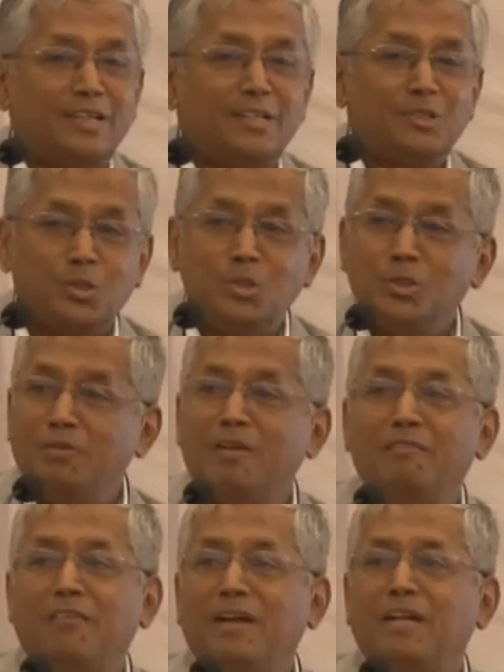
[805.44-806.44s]
So you
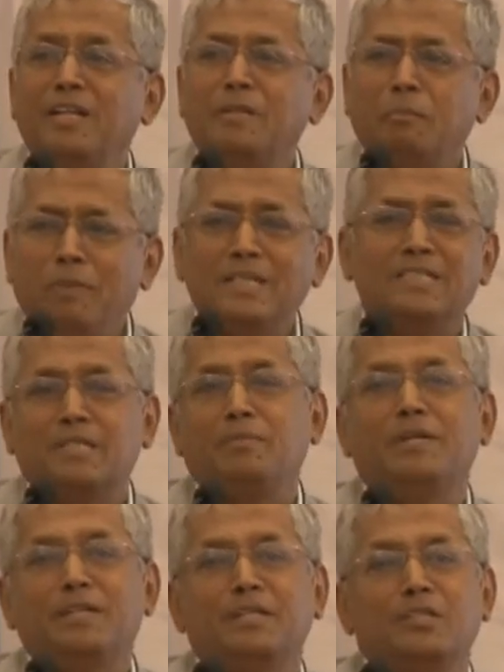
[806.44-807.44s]
will find that the best
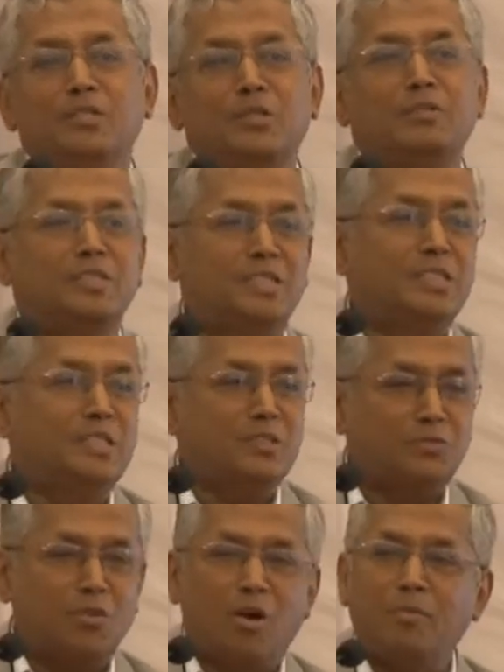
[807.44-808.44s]
American
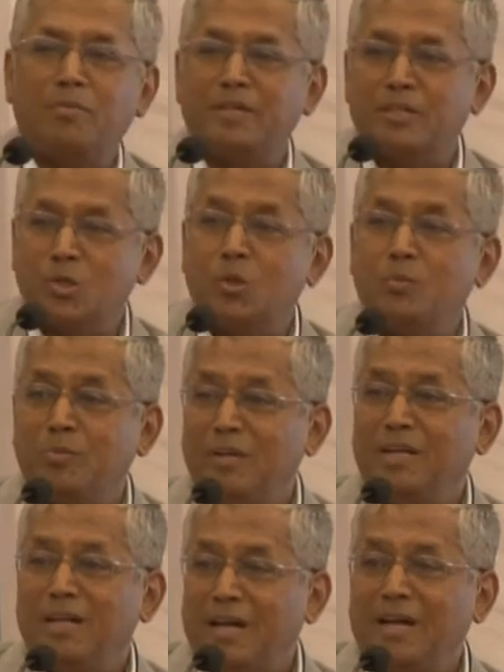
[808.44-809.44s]
universities formed a group
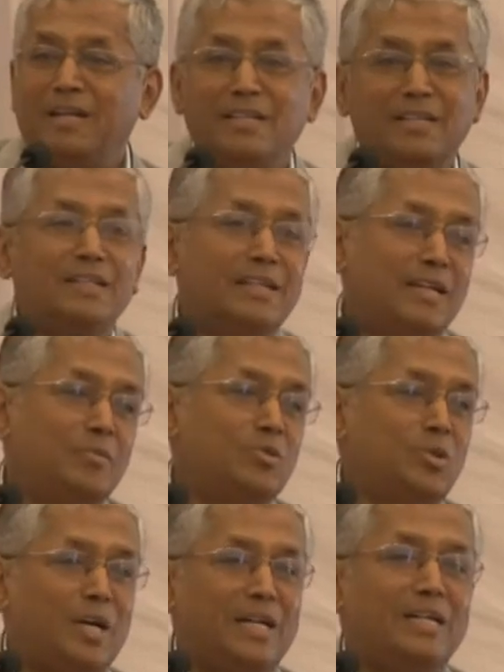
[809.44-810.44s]
and then came
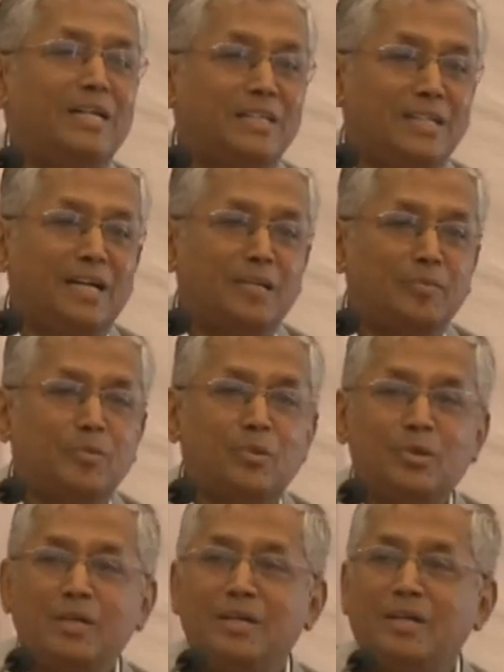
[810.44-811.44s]
to IIT
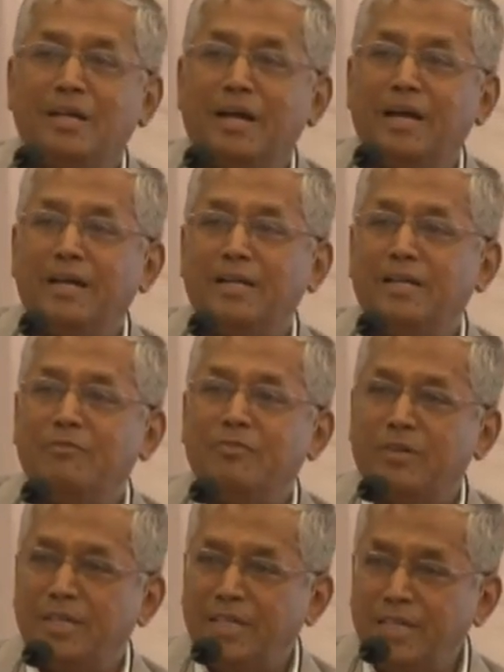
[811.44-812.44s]
Kanpur. And
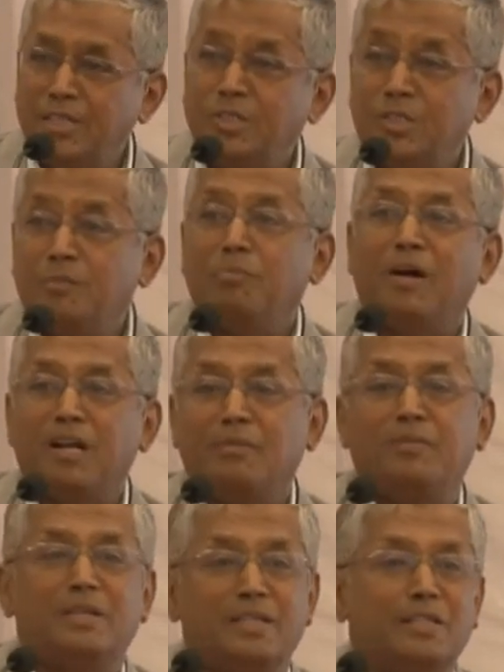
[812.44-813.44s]
for each
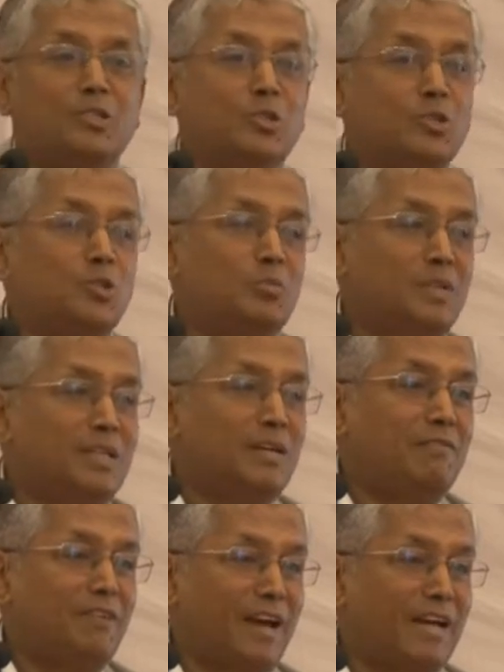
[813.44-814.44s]
department, there used to be
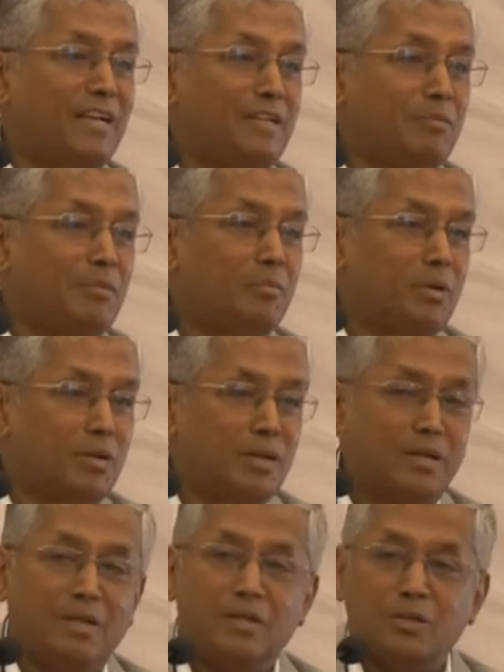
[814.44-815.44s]
a faculty member
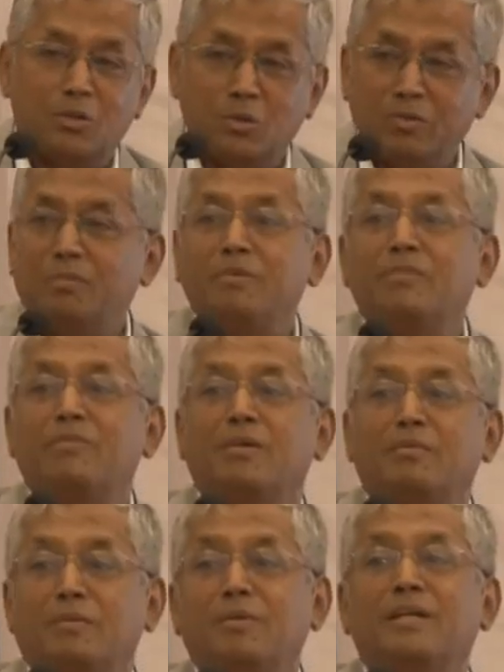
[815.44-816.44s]
who will be
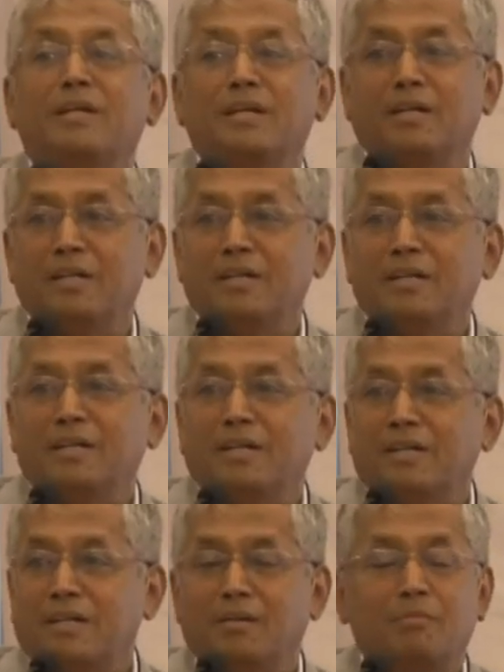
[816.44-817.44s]
from America,
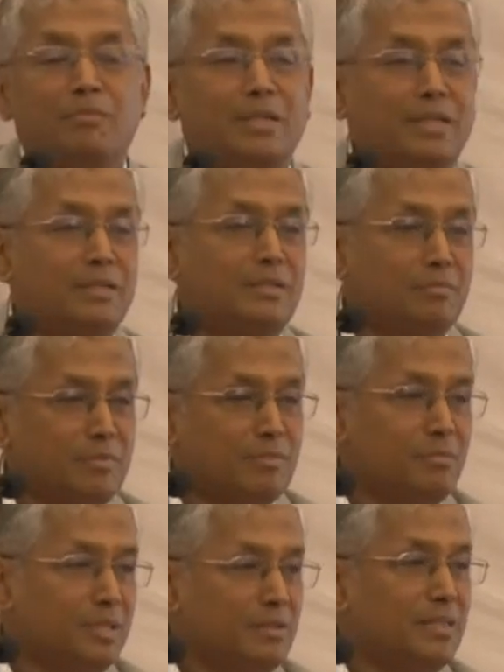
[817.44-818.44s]
come
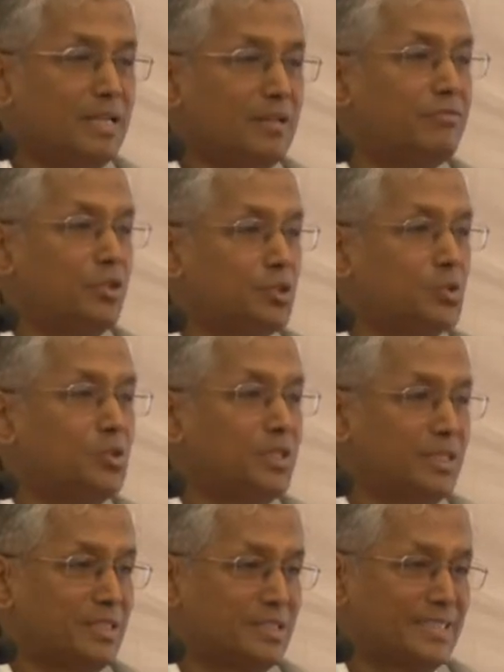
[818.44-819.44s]
and be there for two
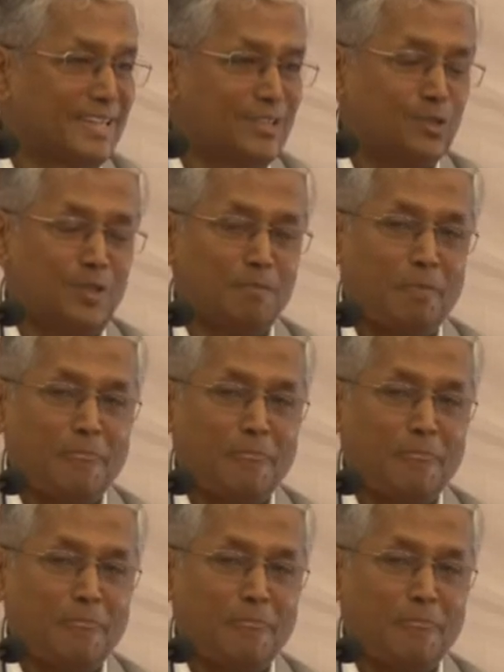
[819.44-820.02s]
years, actually.